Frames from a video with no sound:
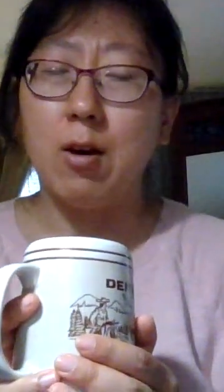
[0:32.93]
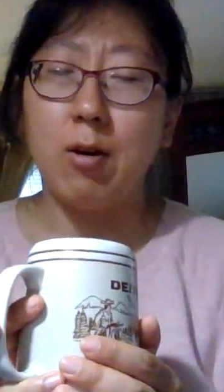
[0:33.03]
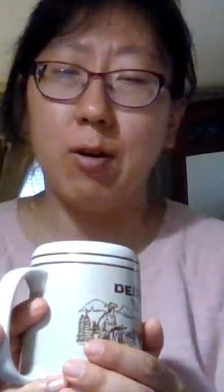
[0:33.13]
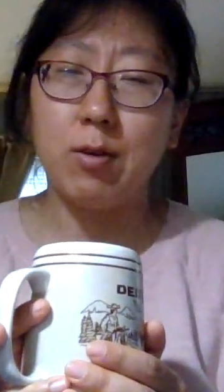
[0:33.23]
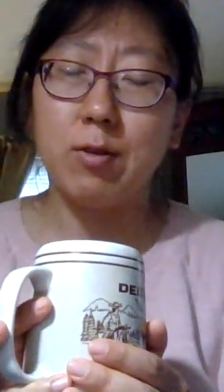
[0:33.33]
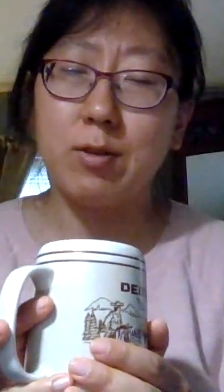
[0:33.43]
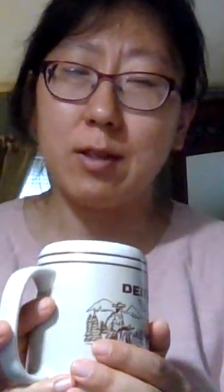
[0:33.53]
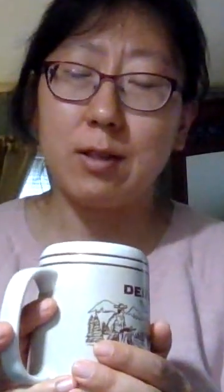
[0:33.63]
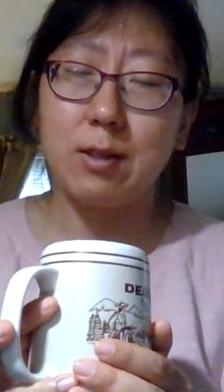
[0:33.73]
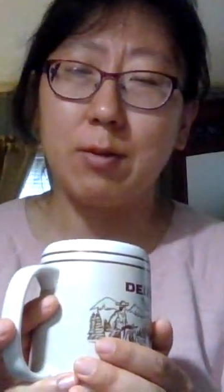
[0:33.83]
All those
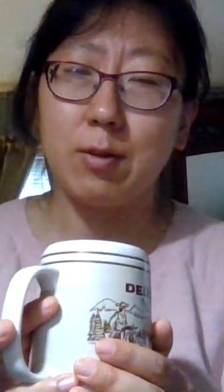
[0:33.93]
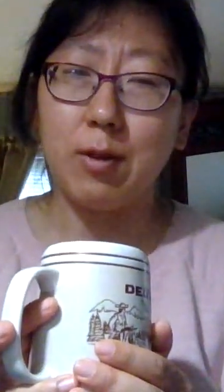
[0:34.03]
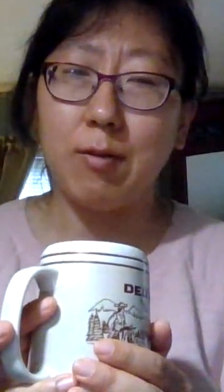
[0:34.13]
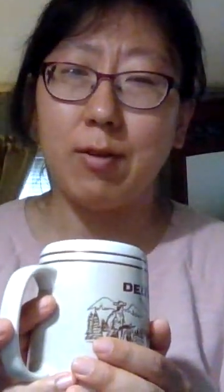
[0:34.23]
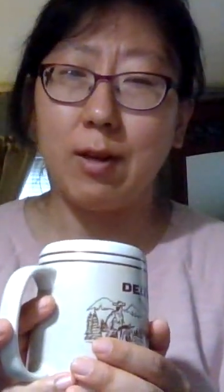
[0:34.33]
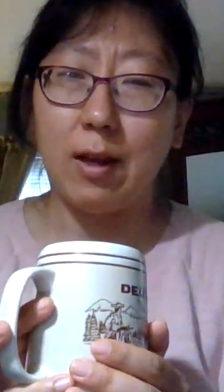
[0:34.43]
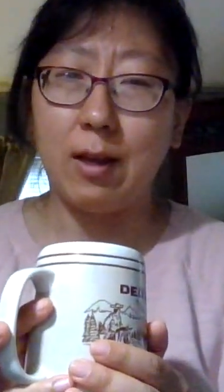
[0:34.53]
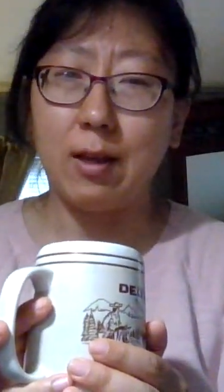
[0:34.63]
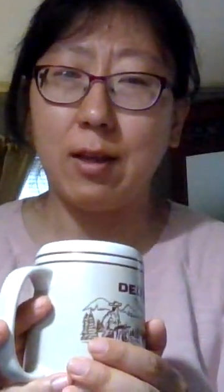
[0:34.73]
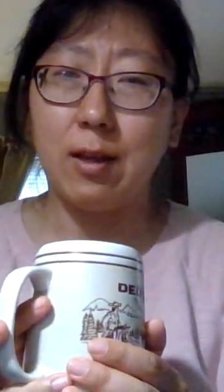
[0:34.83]
things that we do every
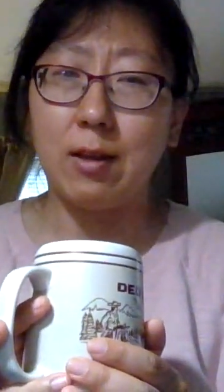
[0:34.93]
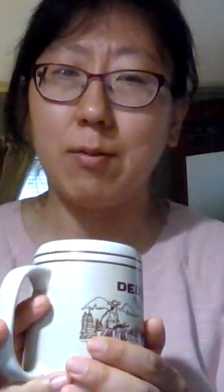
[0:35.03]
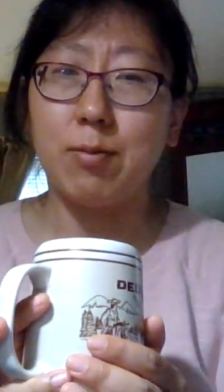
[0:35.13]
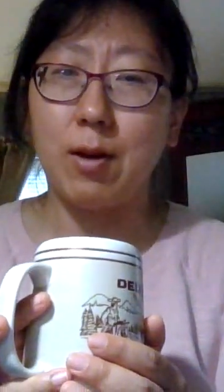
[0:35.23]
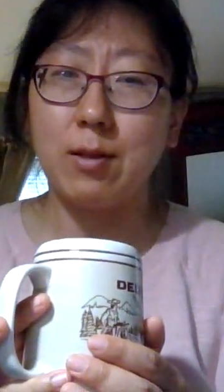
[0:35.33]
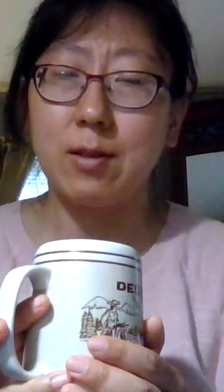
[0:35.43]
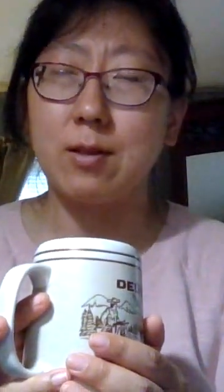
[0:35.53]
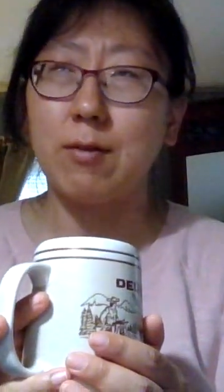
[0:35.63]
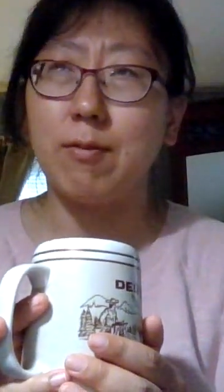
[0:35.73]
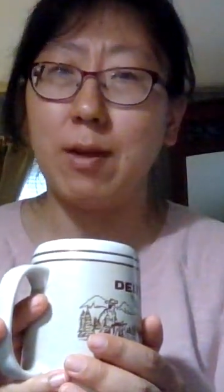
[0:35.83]
day in the
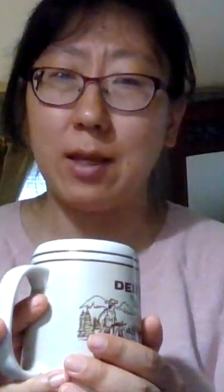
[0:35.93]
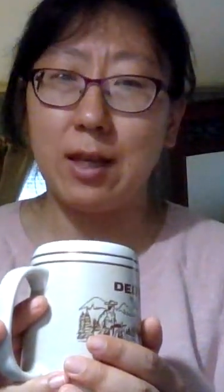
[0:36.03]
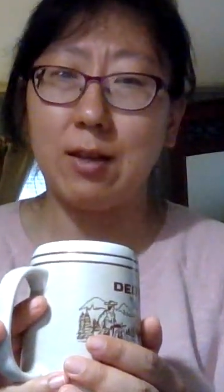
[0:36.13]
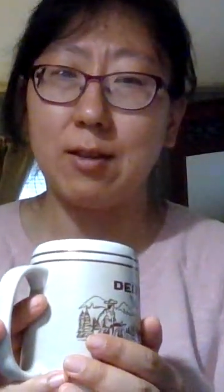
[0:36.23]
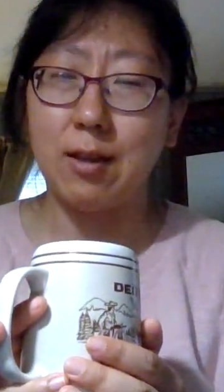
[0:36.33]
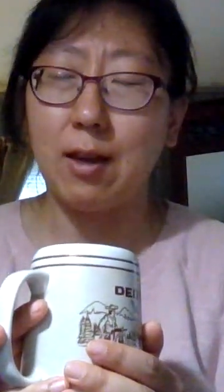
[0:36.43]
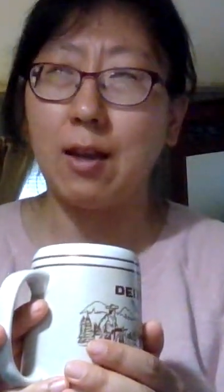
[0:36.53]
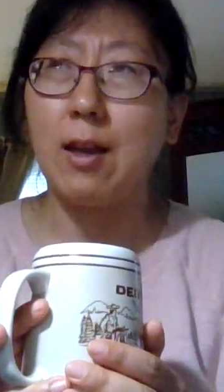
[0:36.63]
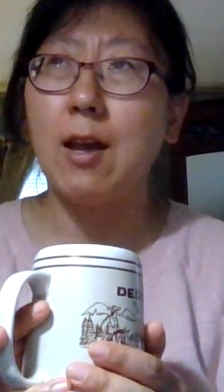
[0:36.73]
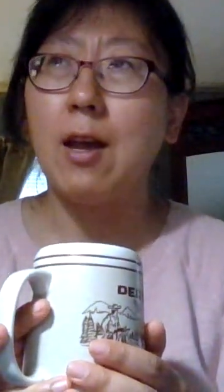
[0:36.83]
process of making our day
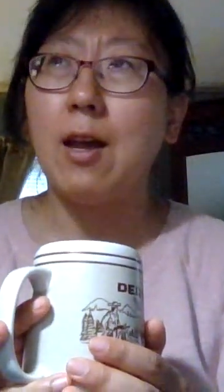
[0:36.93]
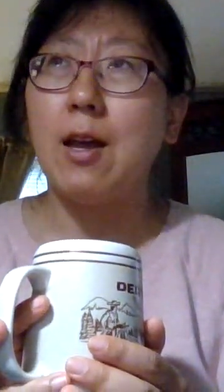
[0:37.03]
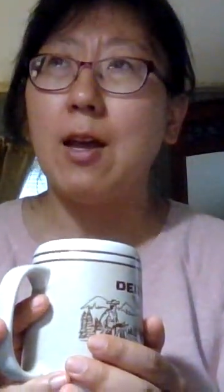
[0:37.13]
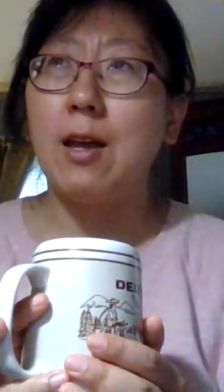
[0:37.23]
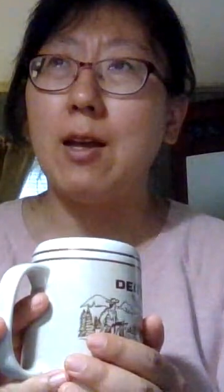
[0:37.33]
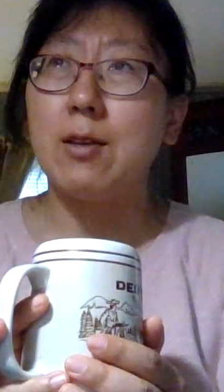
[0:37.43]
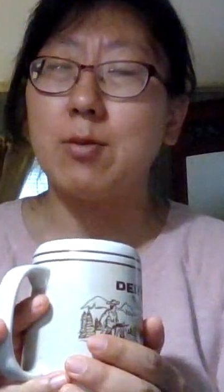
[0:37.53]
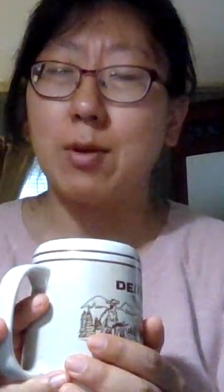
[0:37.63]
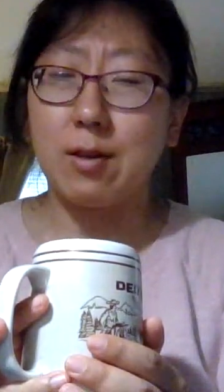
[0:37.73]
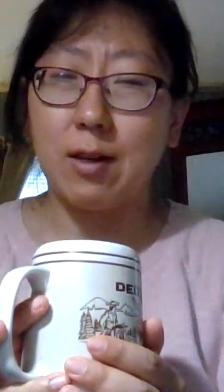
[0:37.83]
is
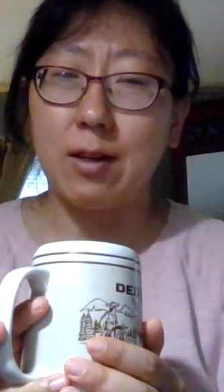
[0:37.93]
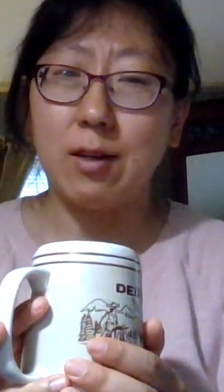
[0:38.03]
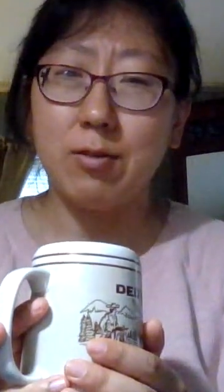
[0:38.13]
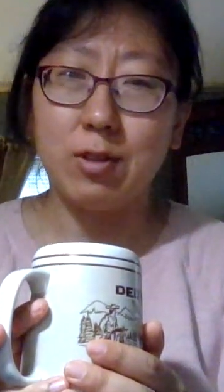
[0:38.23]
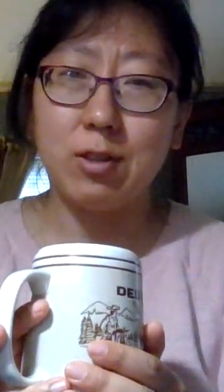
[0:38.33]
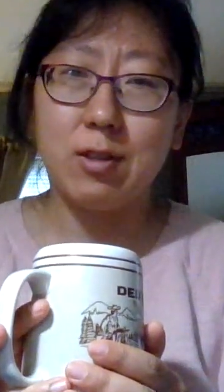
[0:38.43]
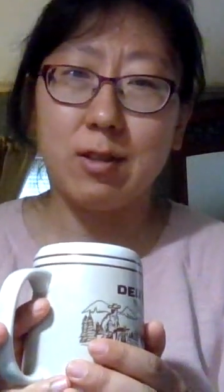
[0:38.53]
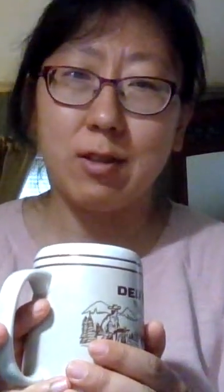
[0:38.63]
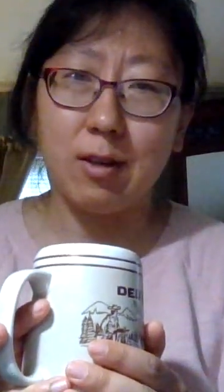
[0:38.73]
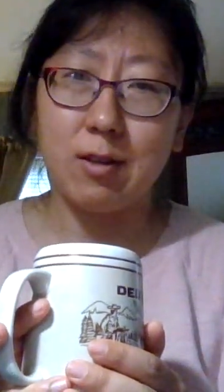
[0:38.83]
what God
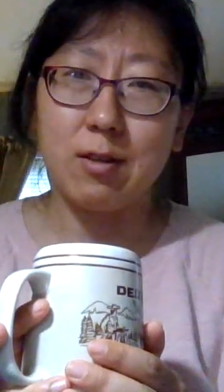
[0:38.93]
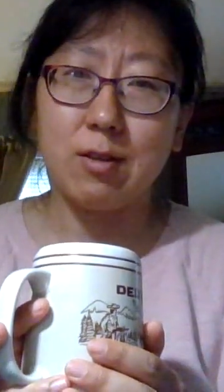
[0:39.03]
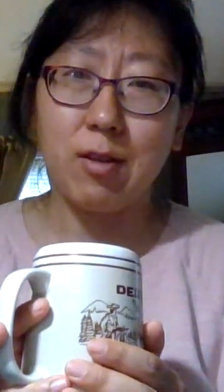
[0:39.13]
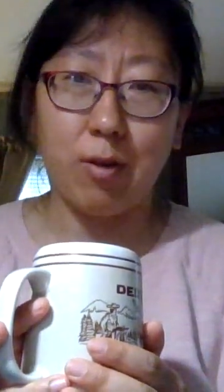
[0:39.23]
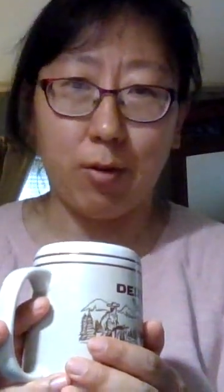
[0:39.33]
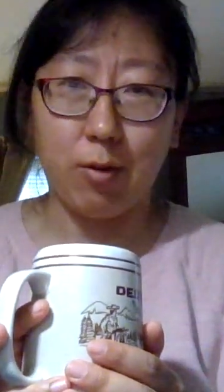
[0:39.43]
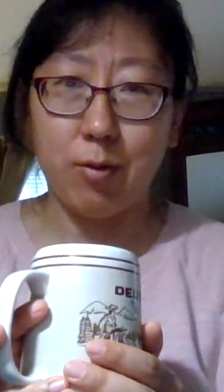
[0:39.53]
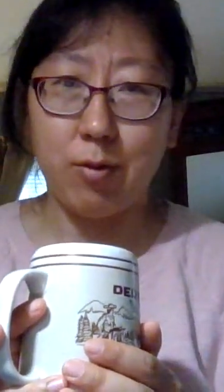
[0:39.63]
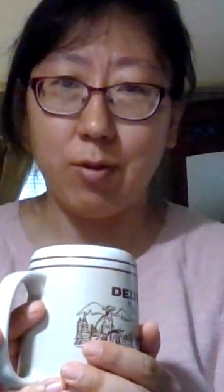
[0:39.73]
enriches us through.